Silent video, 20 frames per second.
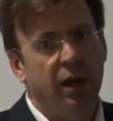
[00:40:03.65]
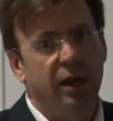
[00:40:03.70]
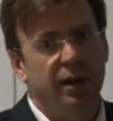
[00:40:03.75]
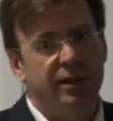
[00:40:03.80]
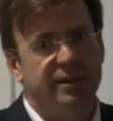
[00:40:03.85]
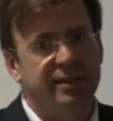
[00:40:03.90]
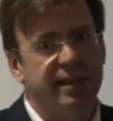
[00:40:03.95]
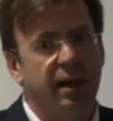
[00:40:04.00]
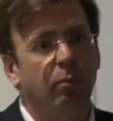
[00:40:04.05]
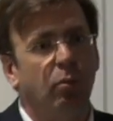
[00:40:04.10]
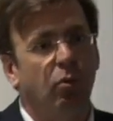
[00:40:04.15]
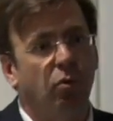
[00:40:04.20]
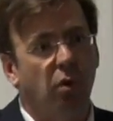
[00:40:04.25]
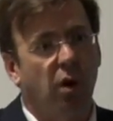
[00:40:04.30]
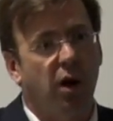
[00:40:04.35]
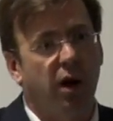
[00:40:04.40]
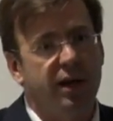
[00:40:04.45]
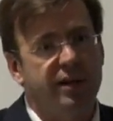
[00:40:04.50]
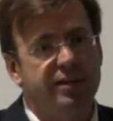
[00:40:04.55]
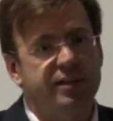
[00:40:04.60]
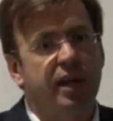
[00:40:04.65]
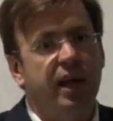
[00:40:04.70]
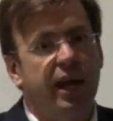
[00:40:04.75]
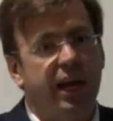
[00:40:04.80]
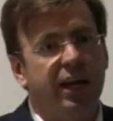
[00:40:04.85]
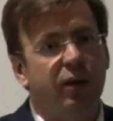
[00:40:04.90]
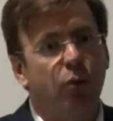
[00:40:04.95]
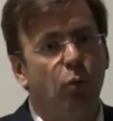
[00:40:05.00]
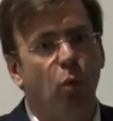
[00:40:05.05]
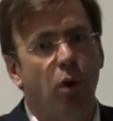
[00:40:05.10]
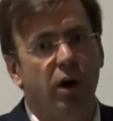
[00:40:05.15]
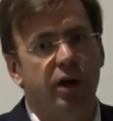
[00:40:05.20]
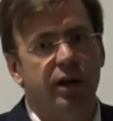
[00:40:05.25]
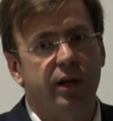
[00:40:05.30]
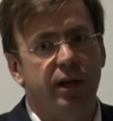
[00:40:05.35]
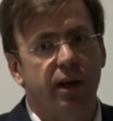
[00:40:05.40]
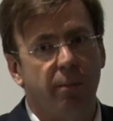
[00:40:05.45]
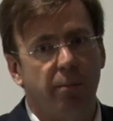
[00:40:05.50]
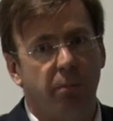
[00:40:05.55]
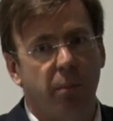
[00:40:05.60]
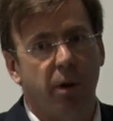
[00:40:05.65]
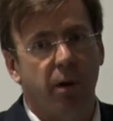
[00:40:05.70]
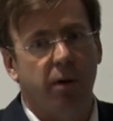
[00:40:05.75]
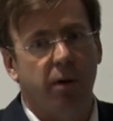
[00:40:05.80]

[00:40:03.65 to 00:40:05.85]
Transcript: summarized in one number,